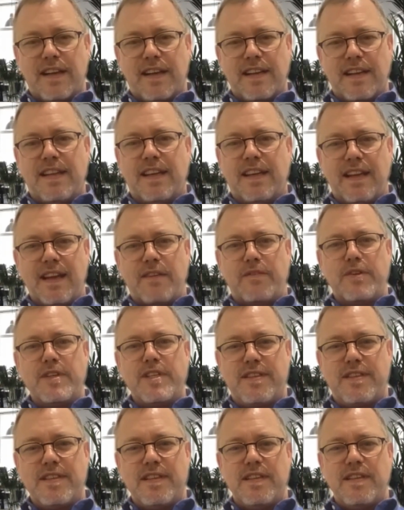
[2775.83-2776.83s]
And I think every
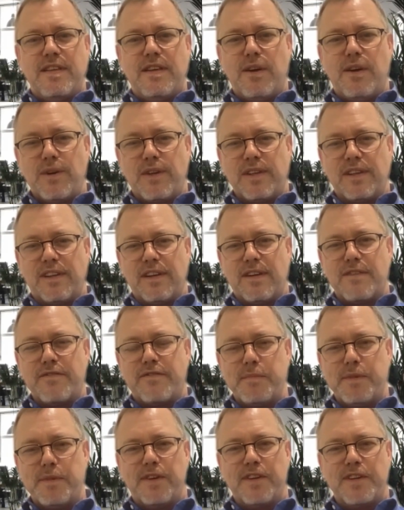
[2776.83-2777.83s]
CEO could learn
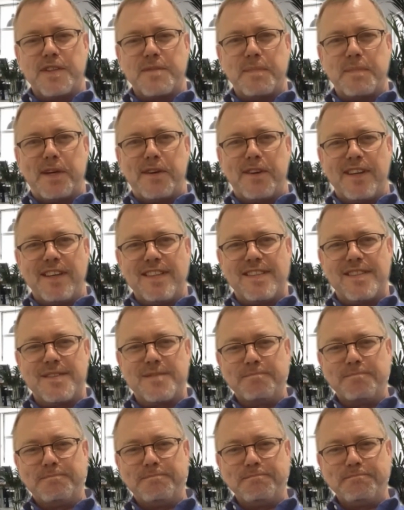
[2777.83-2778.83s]
from your experience.